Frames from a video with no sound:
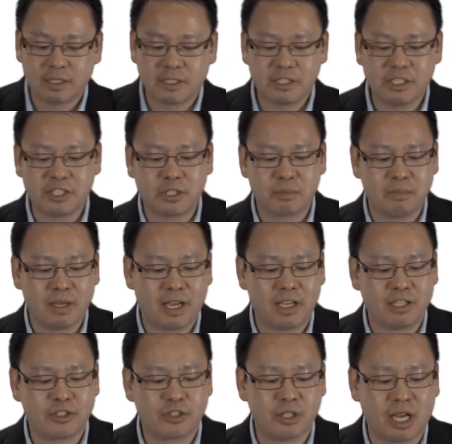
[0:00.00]
each
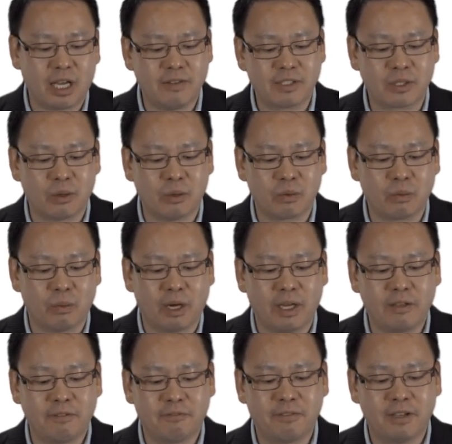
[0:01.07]
man should have his own
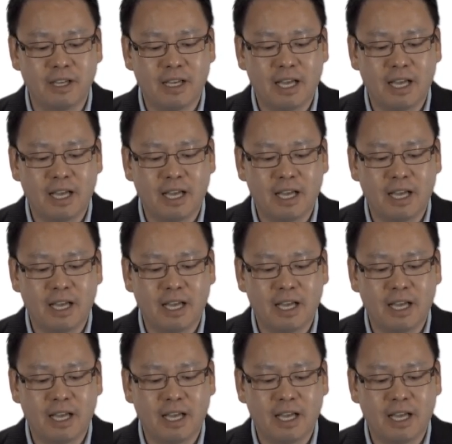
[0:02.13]
wife,